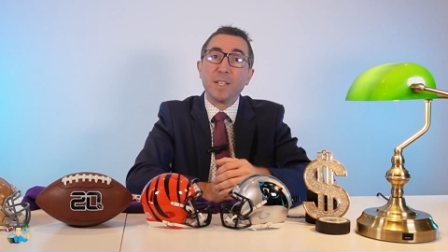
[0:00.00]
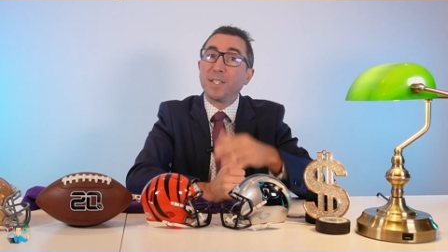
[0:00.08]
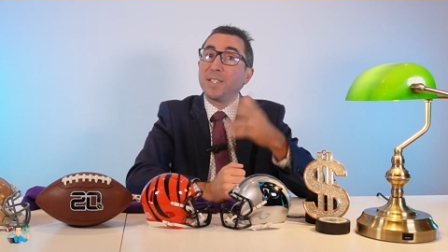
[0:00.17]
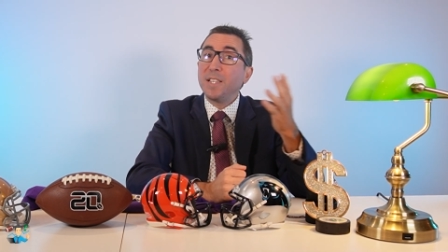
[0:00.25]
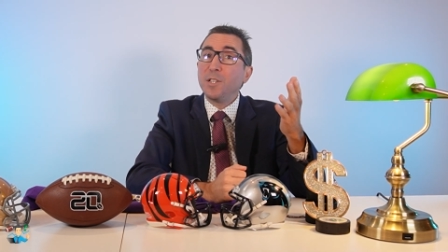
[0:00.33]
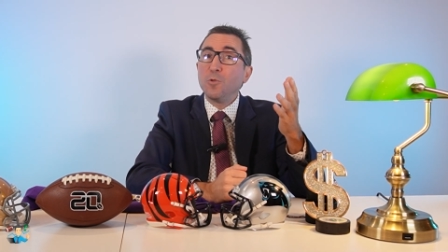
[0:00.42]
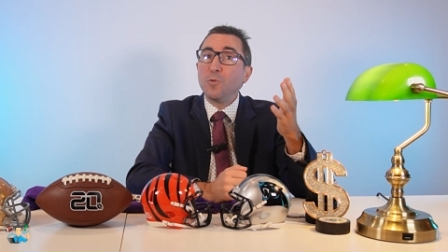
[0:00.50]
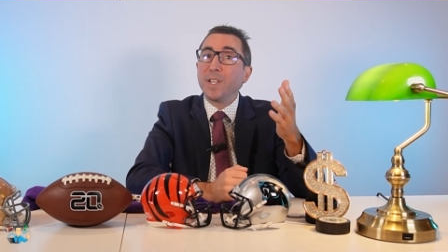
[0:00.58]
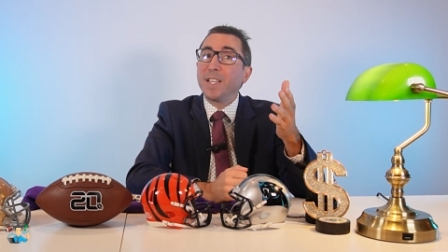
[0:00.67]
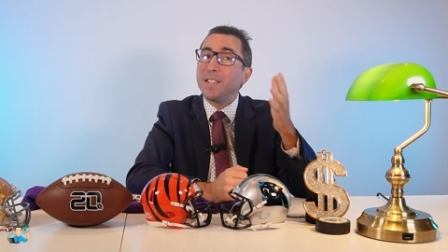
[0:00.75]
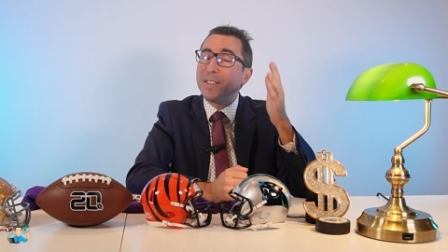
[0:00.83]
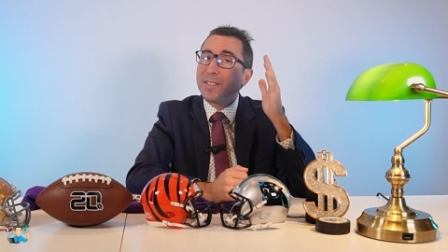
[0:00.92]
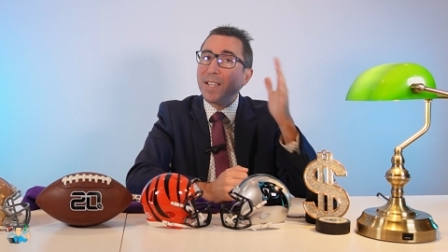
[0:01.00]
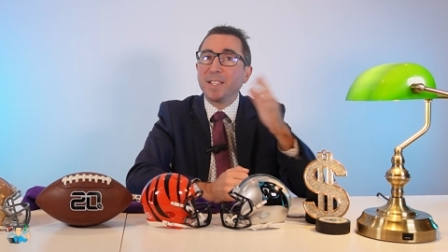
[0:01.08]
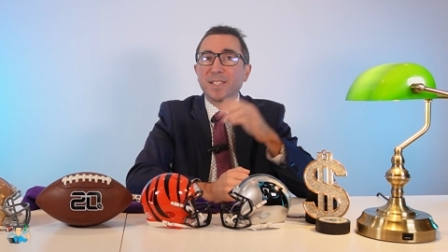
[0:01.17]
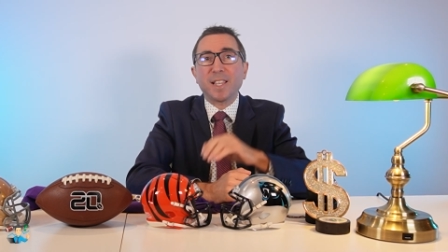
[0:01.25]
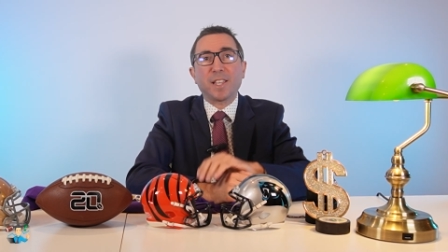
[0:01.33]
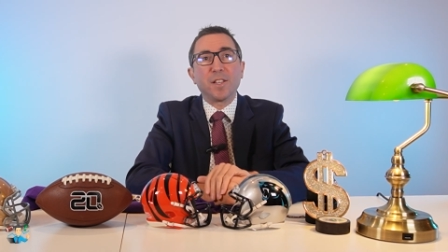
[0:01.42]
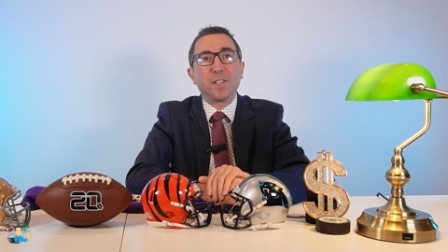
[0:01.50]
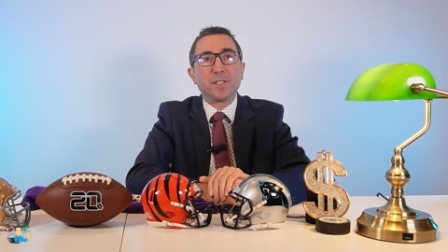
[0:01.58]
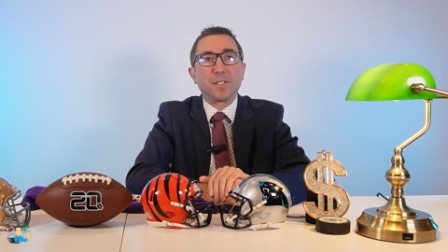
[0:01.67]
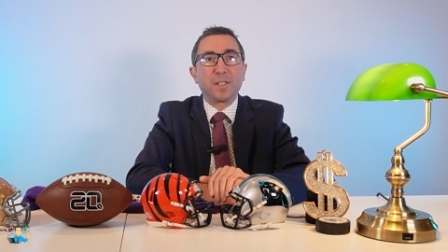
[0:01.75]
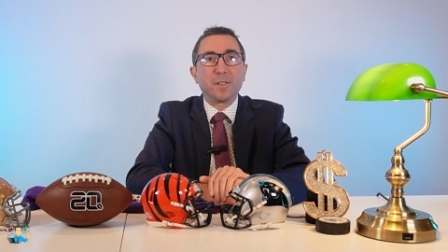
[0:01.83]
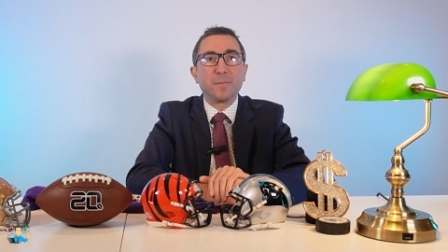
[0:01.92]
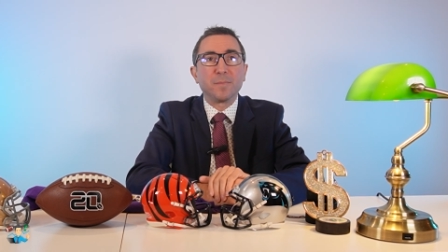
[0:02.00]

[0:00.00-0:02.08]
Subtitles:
See you in 10 seconds.